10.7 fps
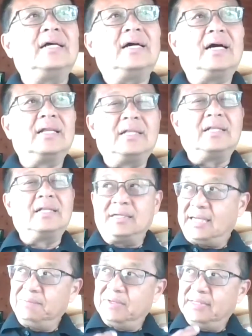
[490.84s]
a lot
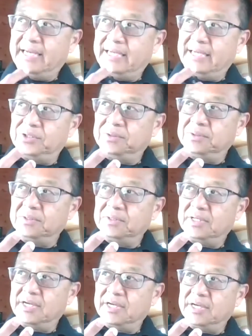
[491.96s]
of time when I do
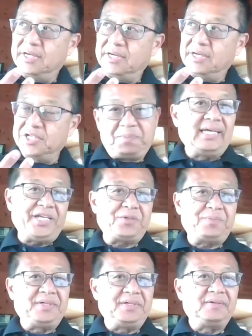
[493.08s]
a speaking
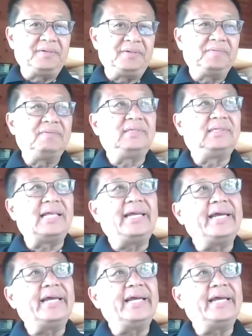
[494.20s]
engagement, they